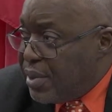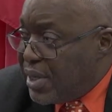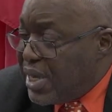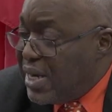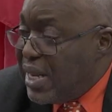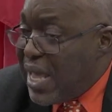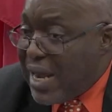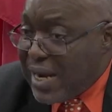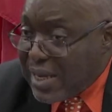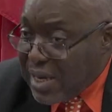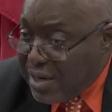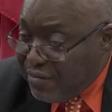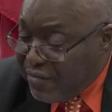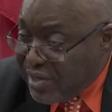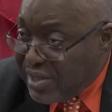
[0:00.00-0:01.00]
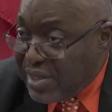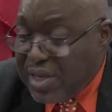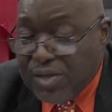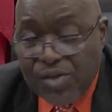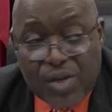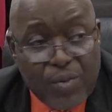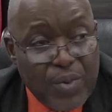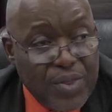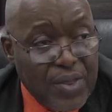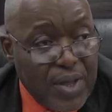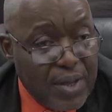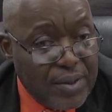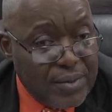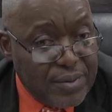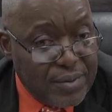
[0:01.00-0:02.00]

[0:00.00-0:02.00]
because they had a conversation with her.